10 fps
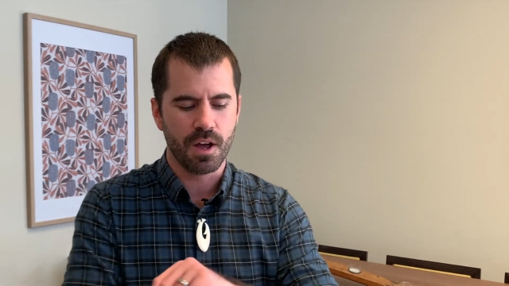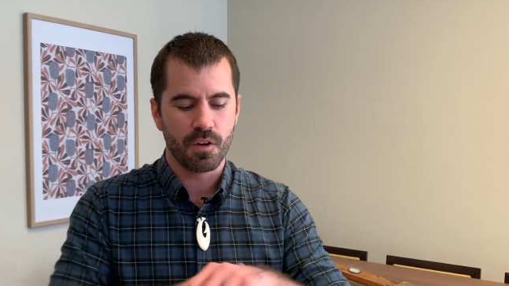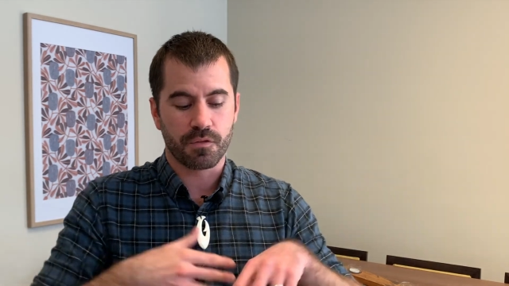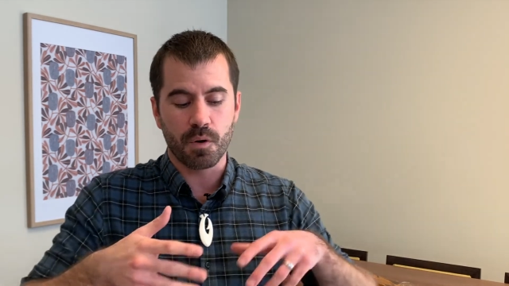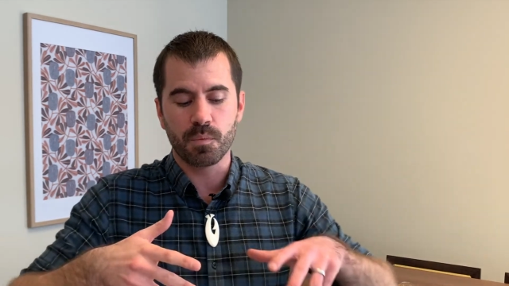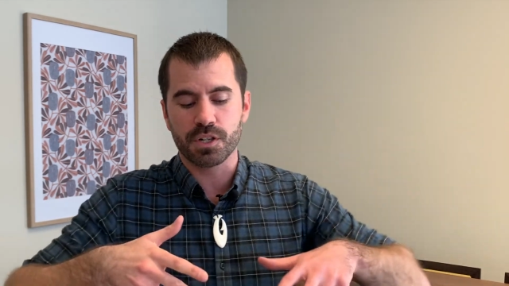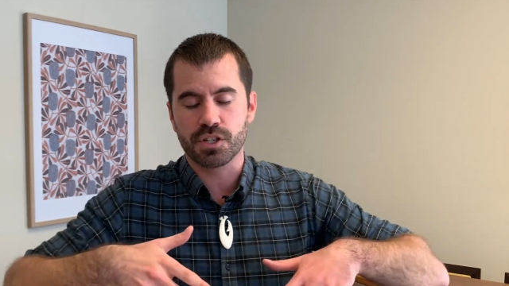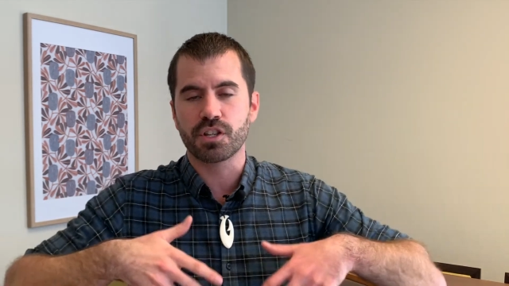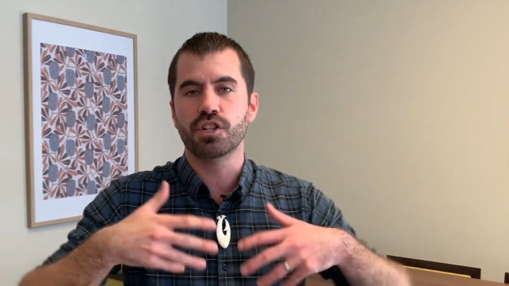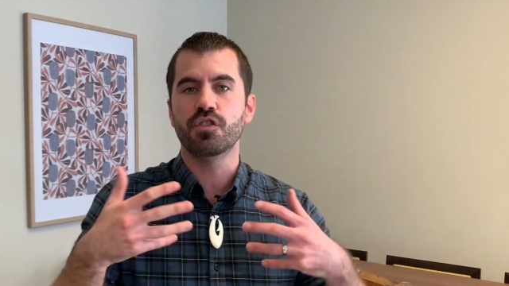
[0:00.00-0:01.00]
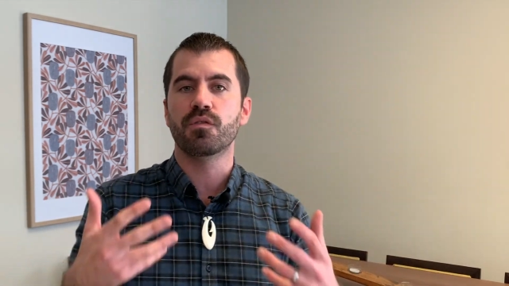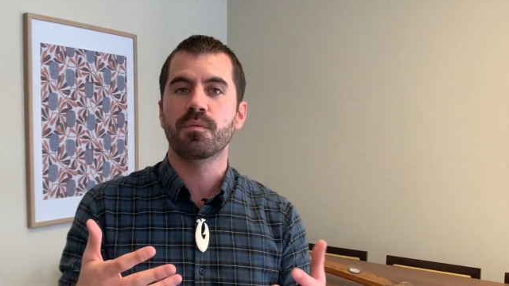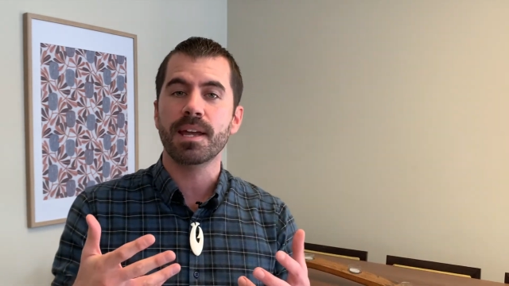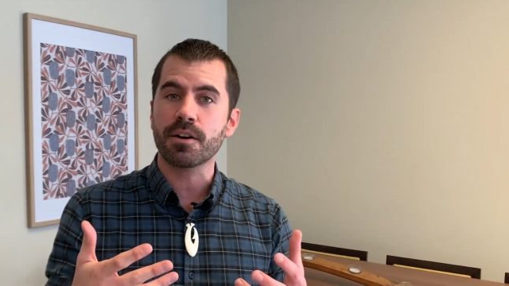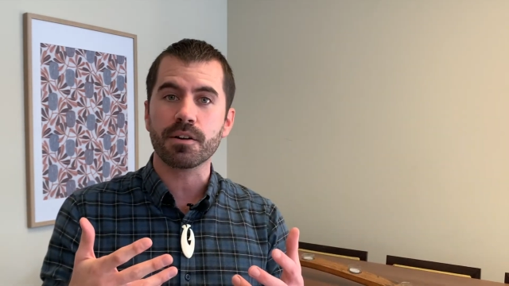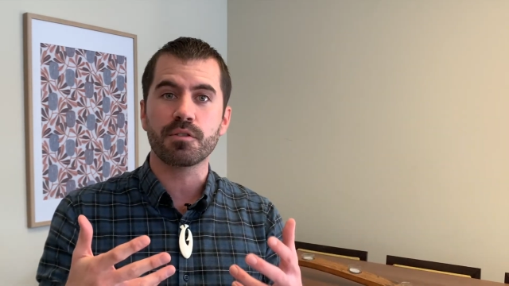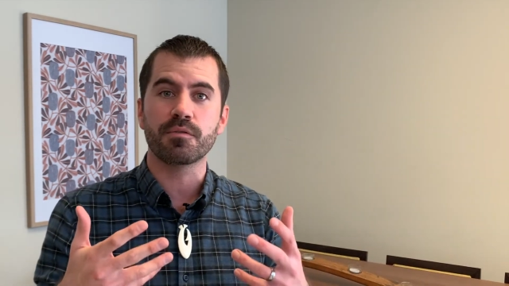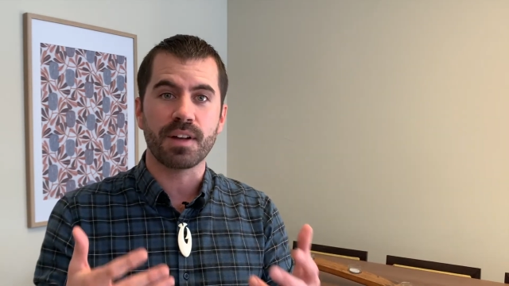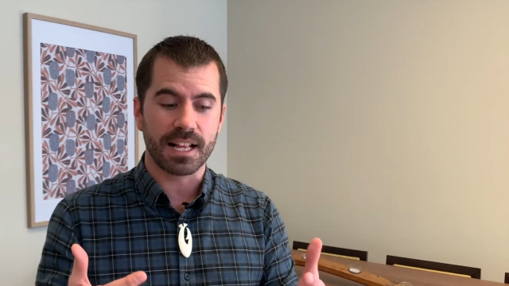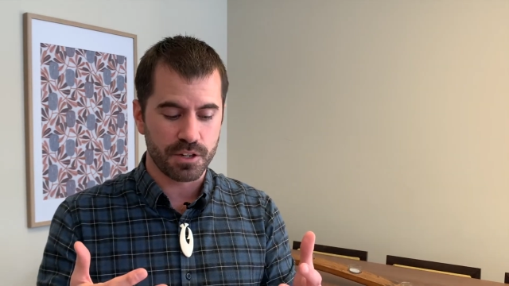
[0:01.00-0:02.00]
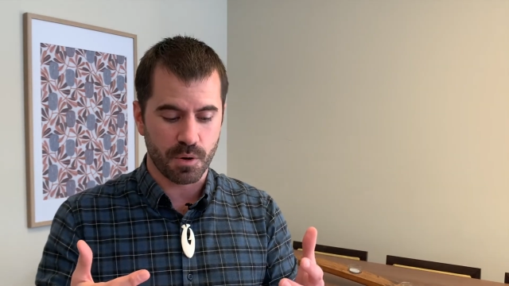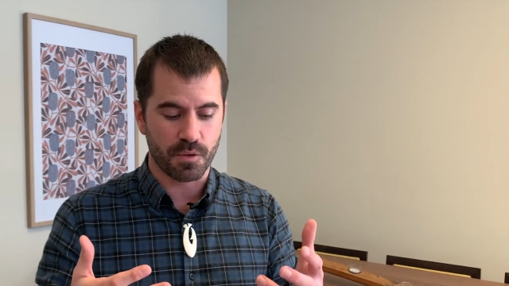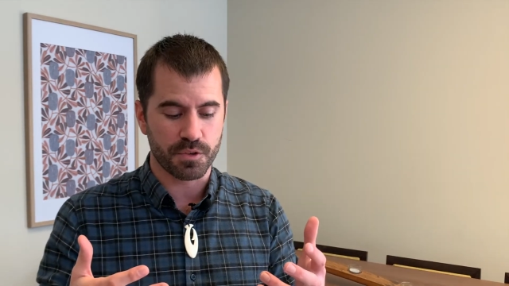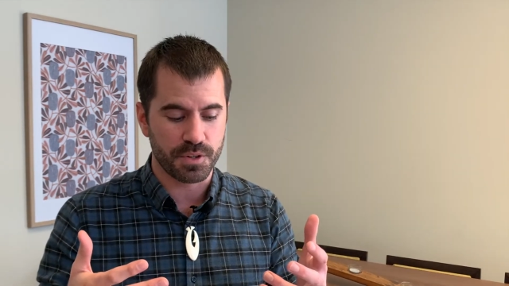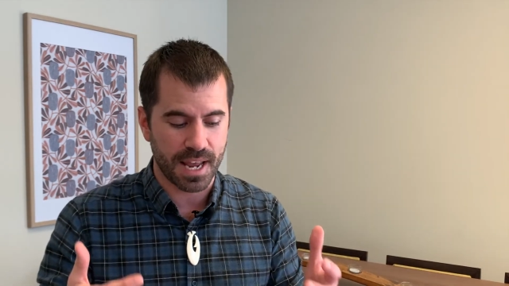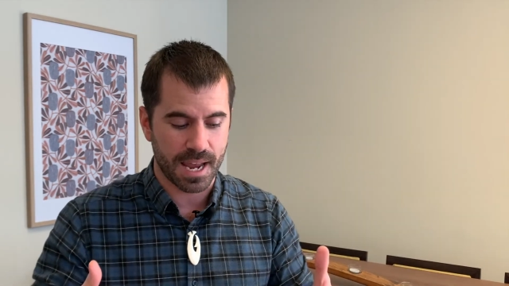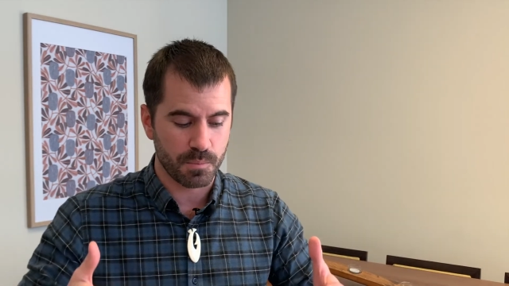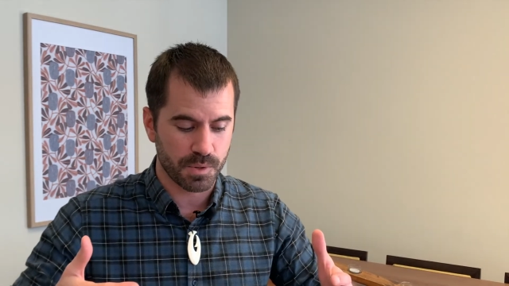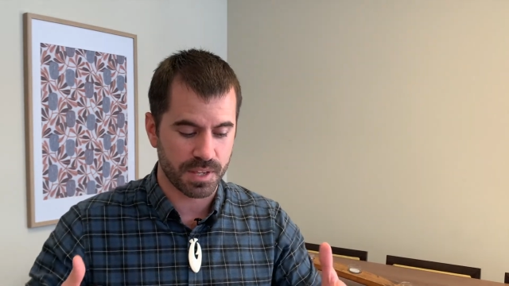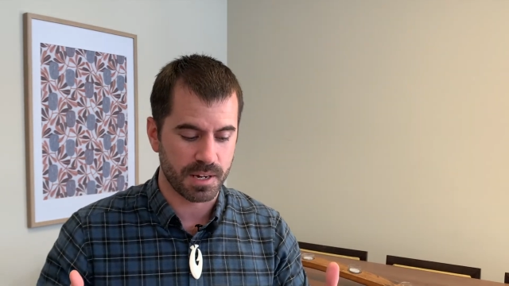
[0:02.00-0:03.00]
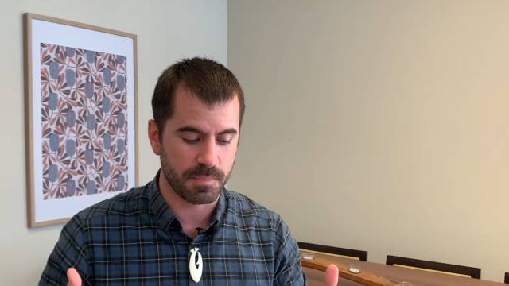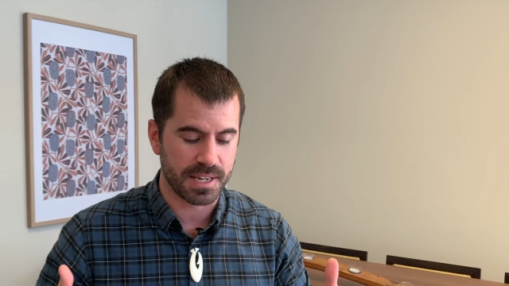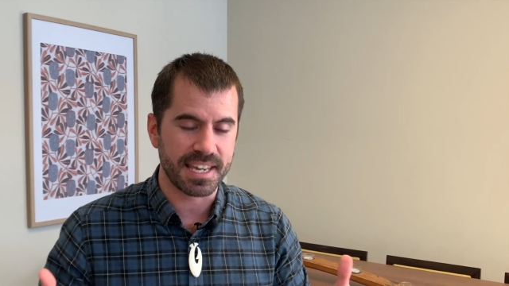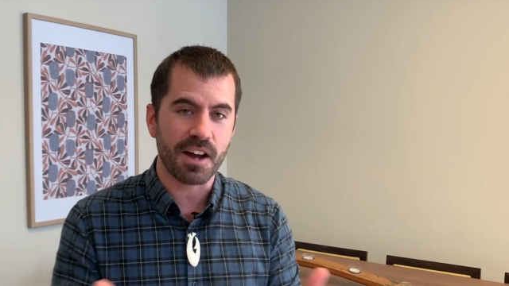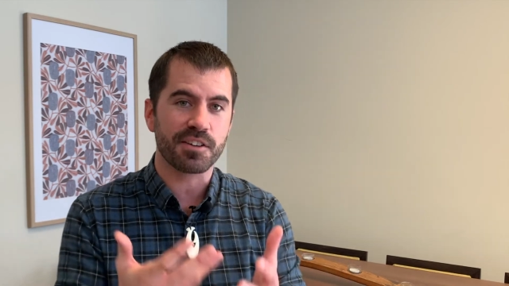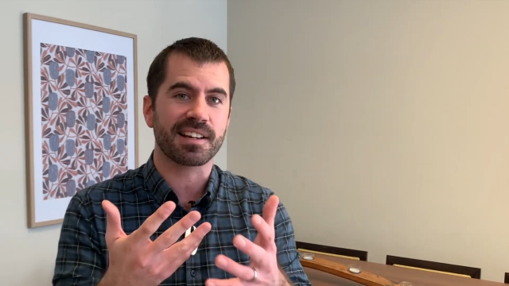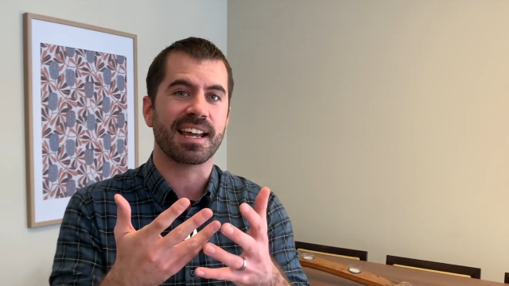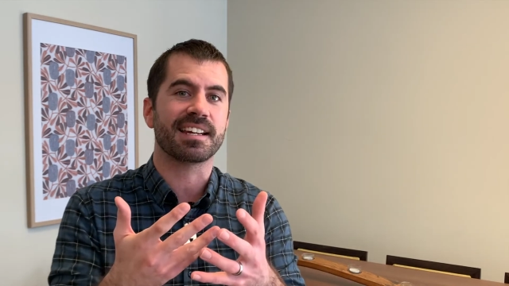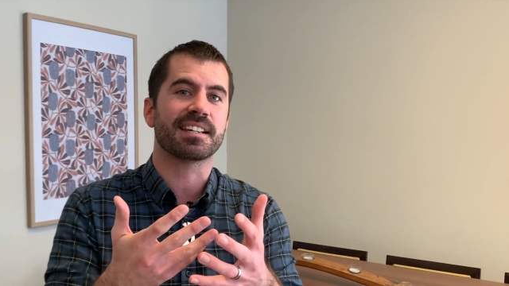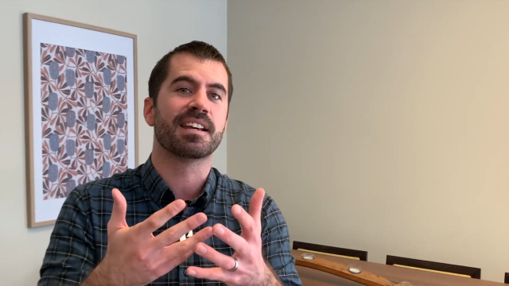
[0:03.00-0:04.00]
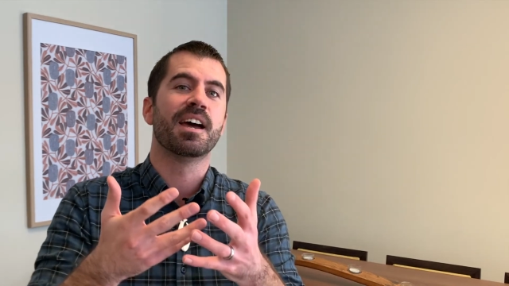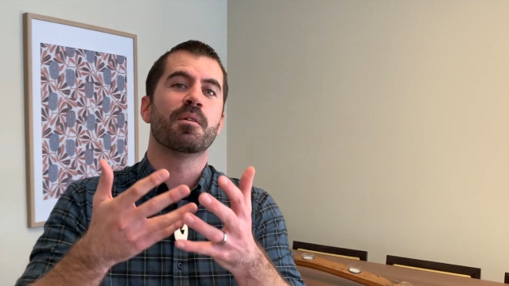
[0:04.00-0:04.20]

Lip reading: from which the numerical value of your name would then be calculated,